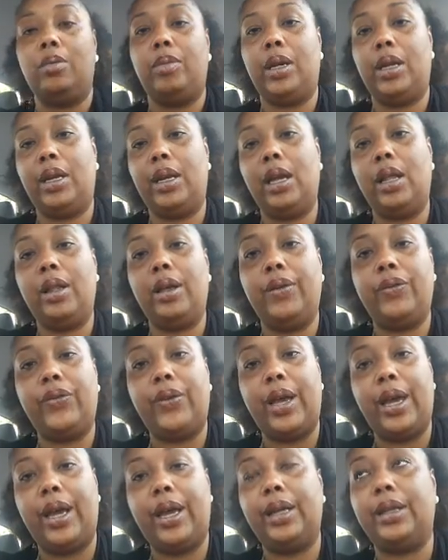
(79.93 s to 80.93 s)
Mandela
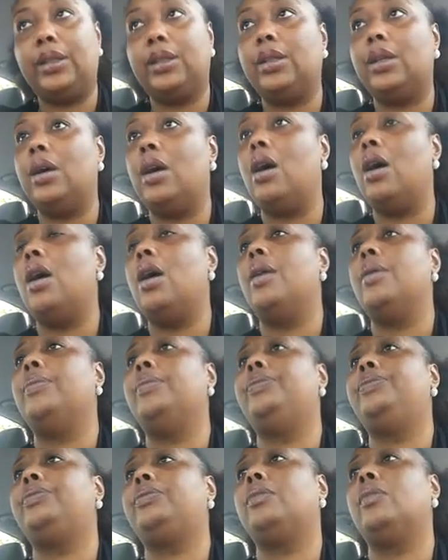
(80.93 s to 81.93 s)
effect.
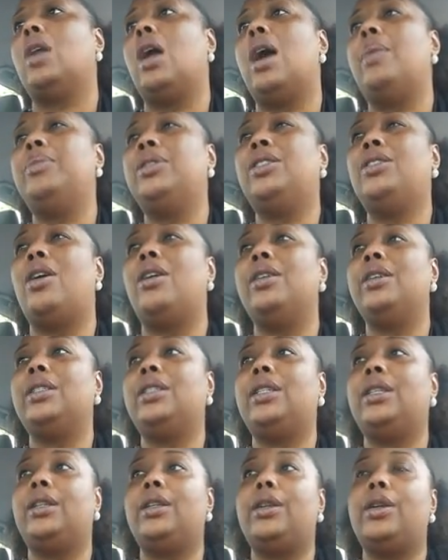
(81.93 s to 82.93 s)
I'm
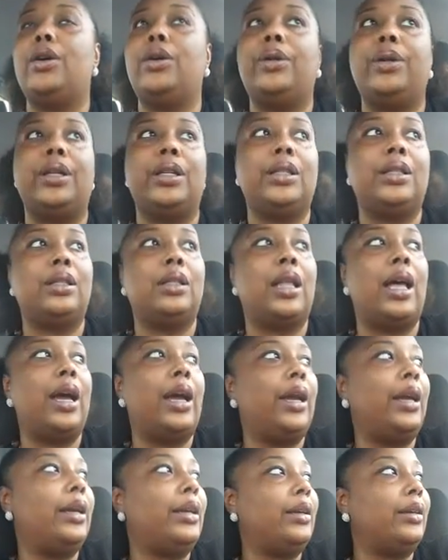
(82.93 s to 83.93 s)
starting to notice,
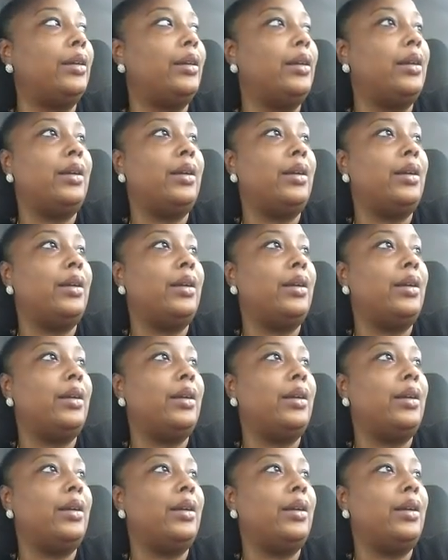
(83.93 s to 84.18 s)
like,